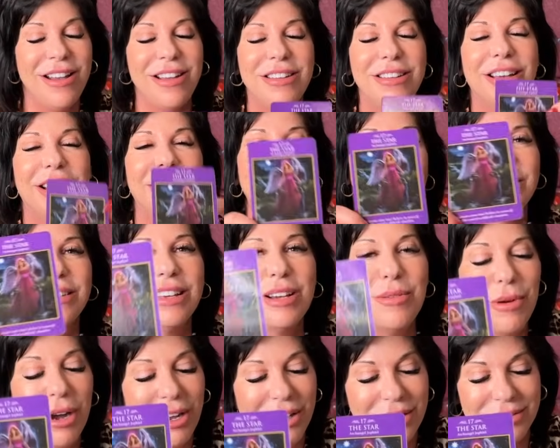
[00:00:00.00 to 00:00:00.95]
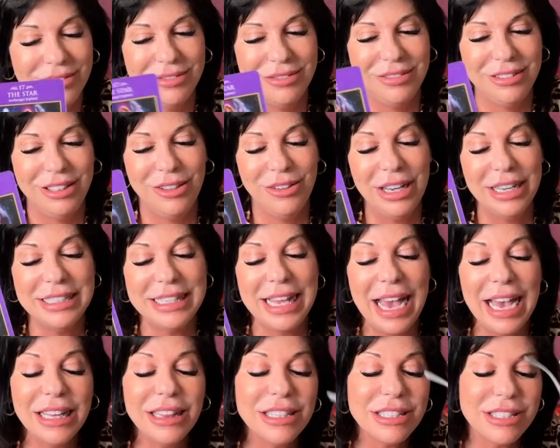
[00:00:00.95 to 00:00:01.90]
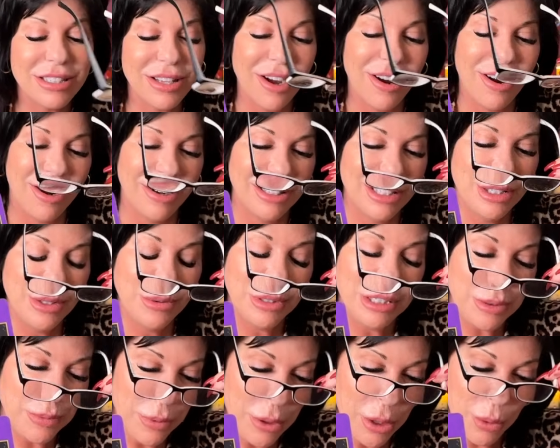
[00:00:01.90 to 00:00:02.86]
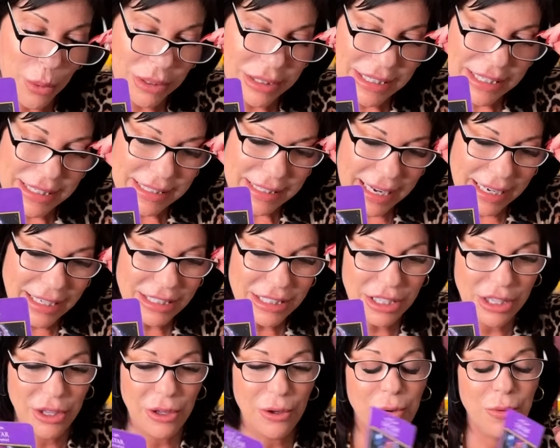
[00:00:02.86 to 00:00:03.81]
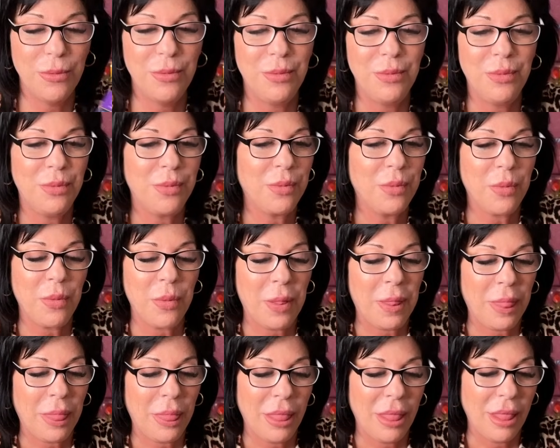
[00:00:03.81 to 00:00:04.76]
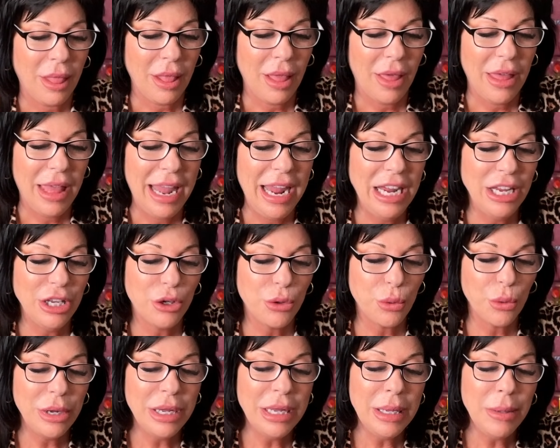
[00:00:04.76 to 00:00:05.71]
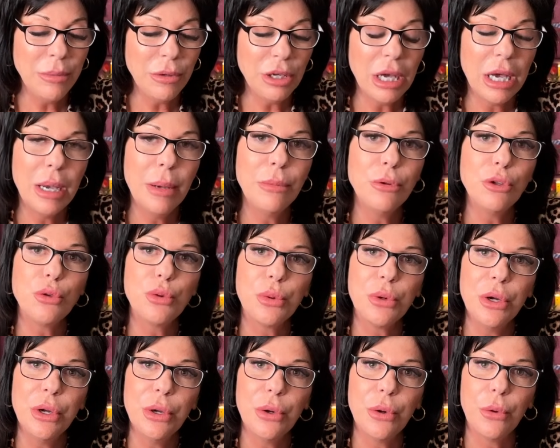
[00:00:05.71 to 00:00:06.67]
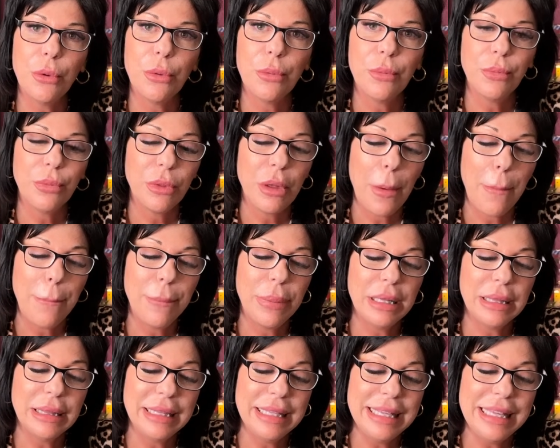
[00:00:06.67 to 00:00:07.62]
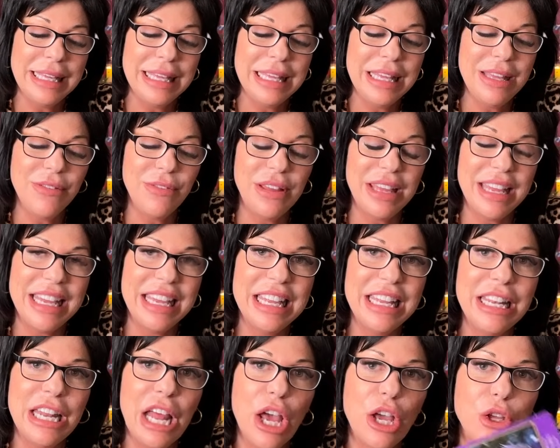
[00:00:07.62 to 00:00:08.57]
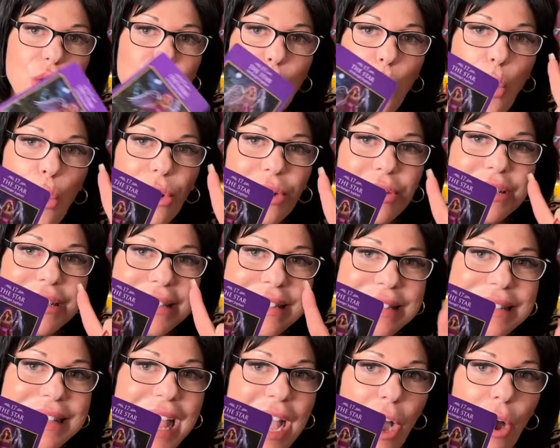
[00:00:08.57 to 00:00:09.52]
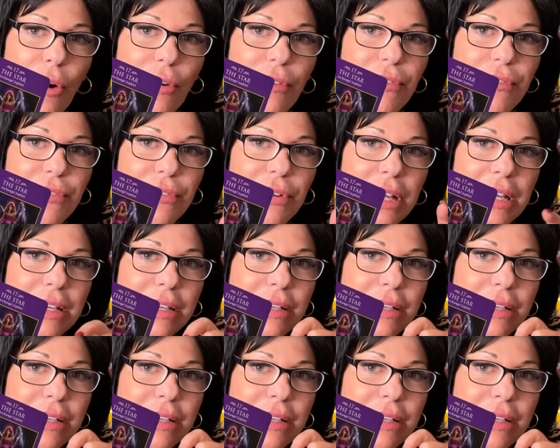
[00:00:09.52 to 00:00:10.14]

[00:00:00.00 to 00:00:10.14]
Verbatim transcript: Guys, come on. You guys have the stars. This is what Spirit wants to say to you. A dream come true. Believe in yourself.